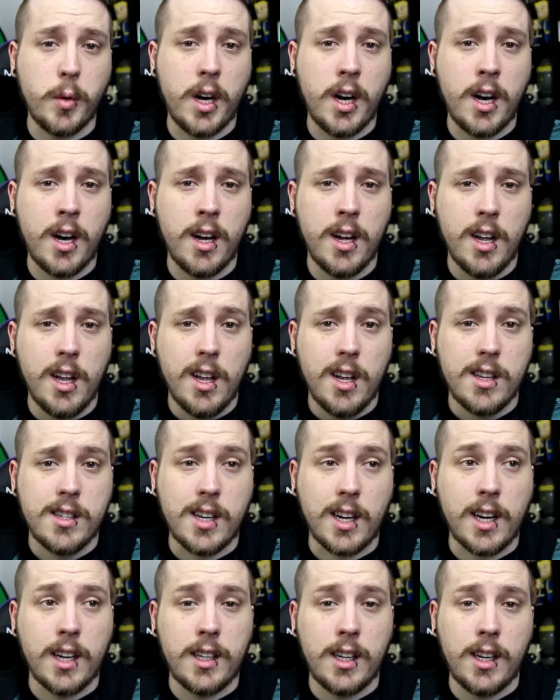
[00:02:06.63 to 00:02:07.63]
wa
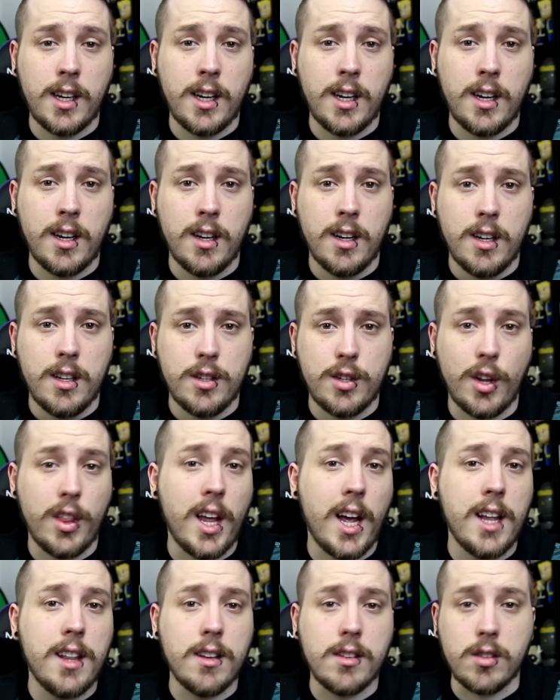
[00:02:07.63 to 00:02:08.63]
sakana
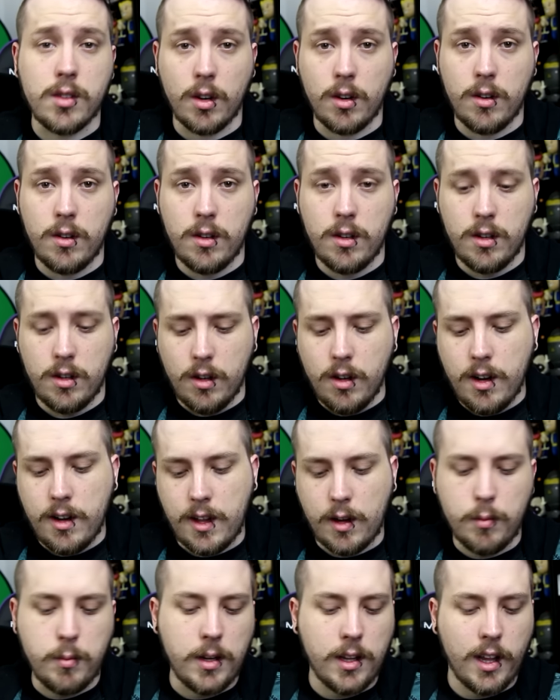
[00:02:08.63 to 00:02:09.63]
janai desu yo. And
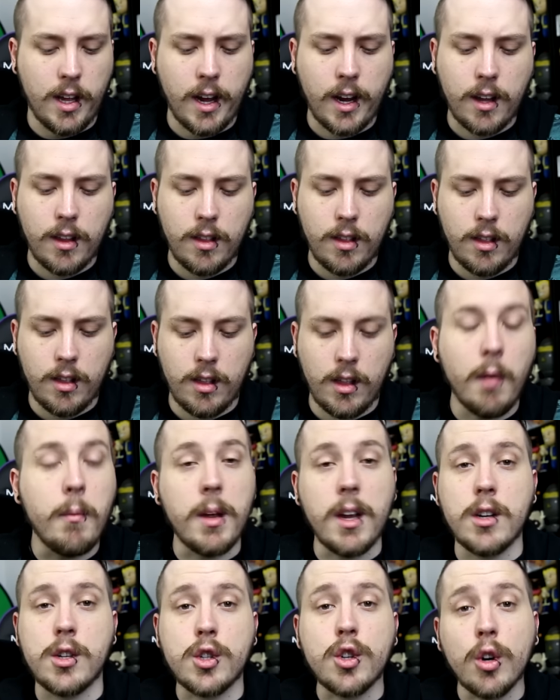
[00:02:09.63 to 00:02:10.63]
I'd be like, let
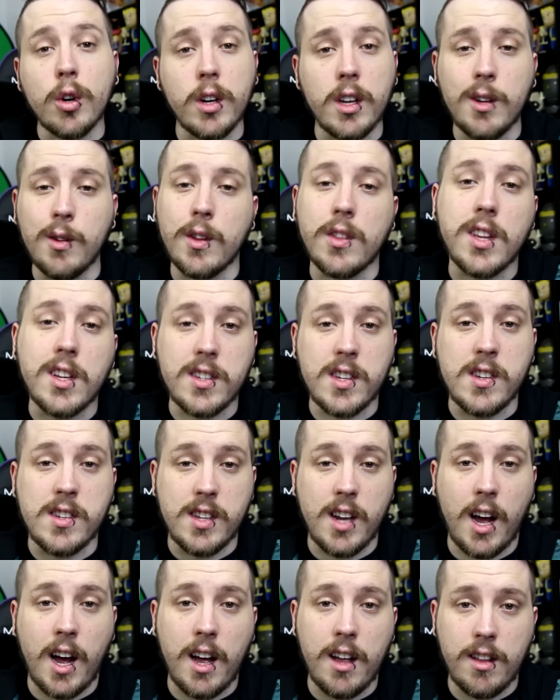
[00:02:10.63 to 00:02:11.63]
me assure you that this is
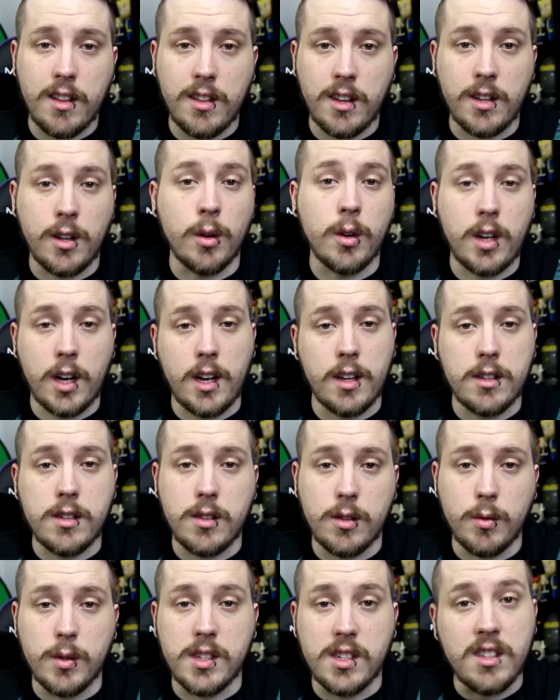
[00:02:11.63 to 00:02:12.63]
not, the
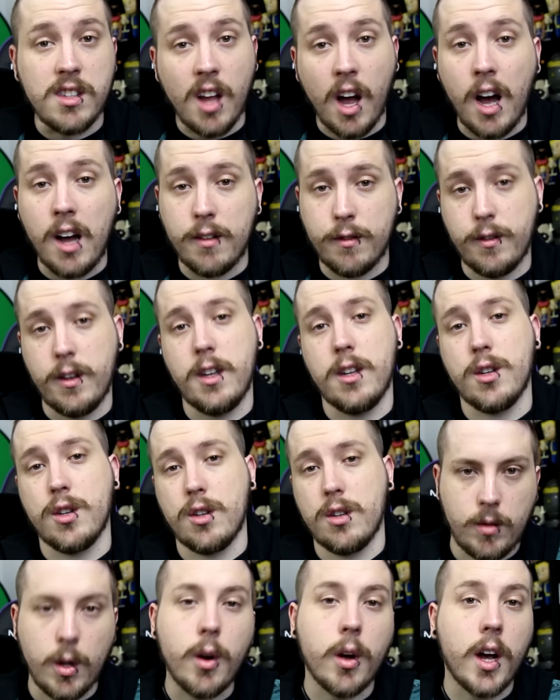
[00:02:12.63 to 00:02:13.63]
tonkatsu is not
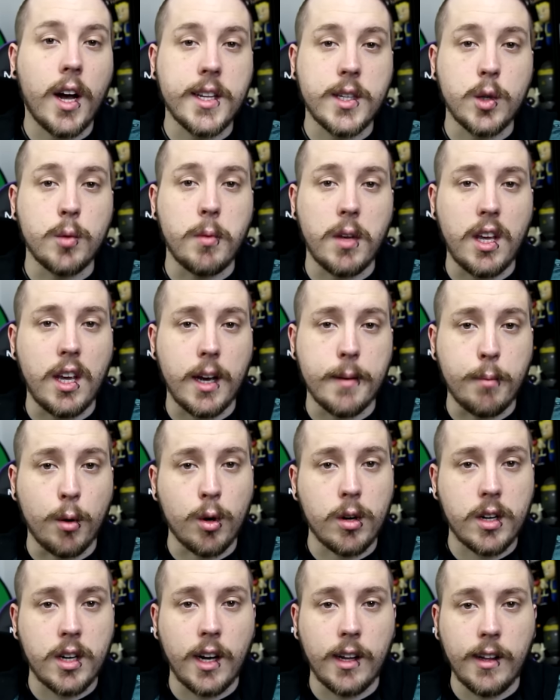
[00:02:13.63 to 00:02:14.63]
fish. Tonkatsu being a
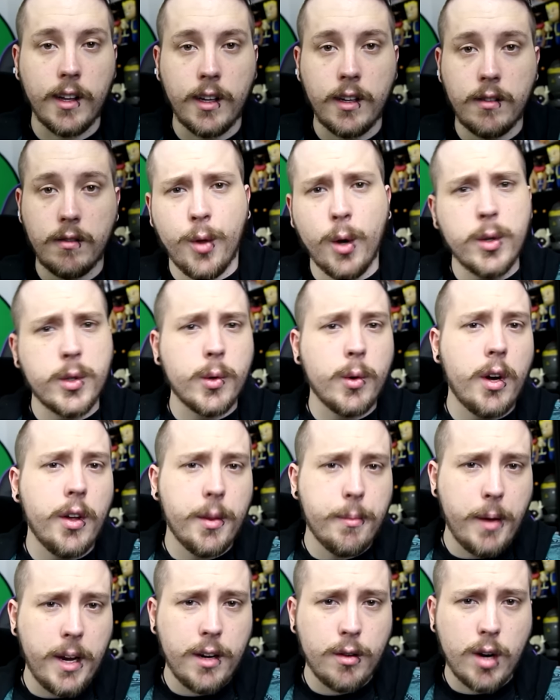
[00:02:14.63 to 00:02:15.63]
pork cutlet. Those are all
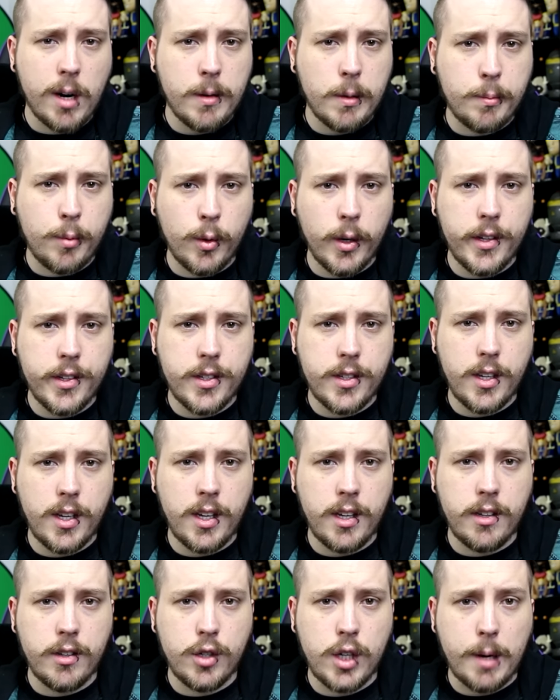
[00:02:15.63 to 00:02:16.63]
the main grammar points
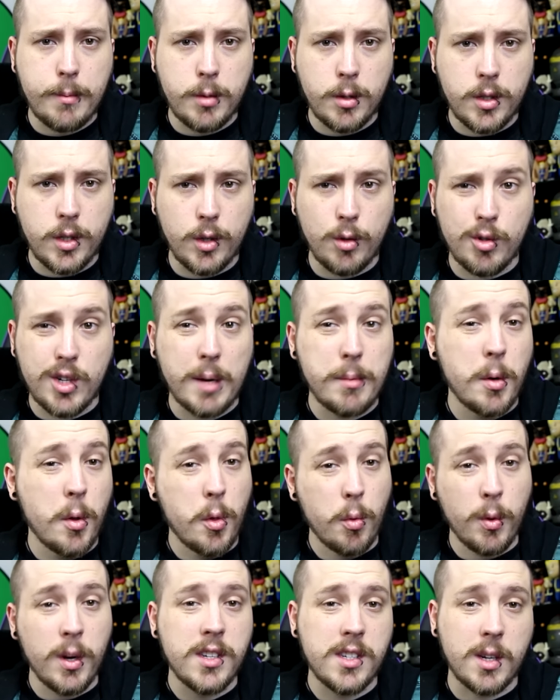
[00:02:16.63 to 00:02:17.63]
in chapter 2. Chapter
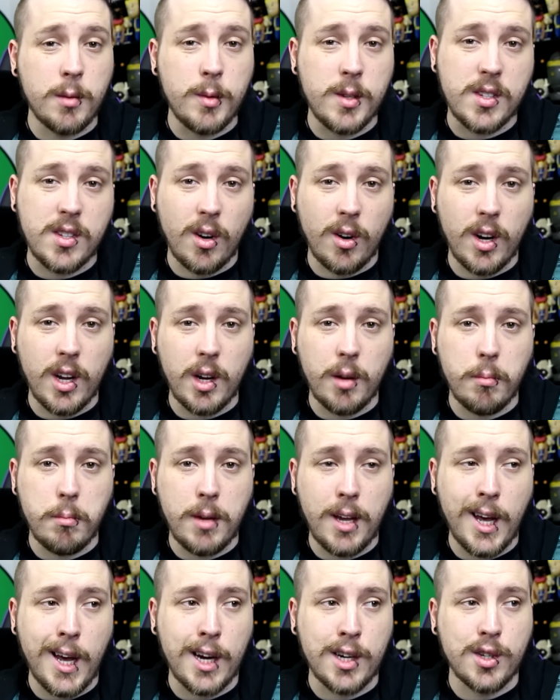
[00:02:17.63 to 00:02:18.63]
3 is gonna be starting with
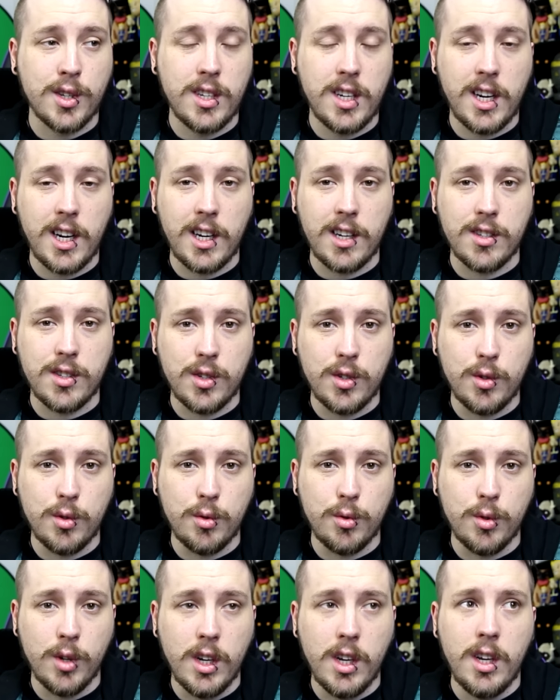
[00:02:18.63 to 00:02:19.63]
me actually needing
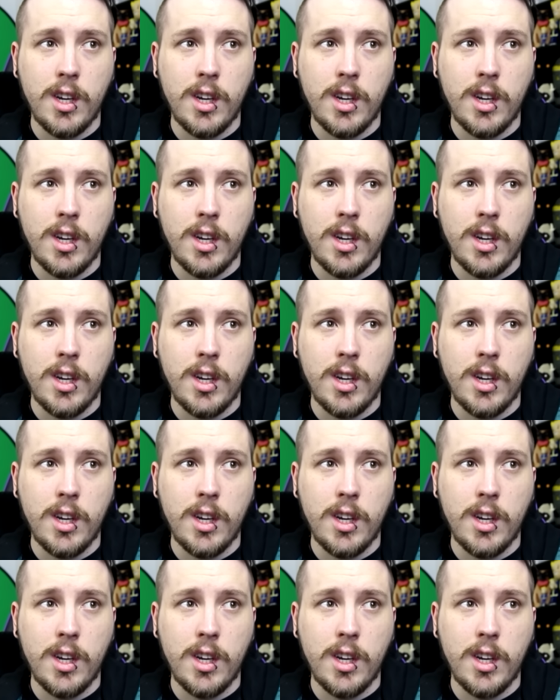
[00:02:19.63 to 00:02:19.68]
to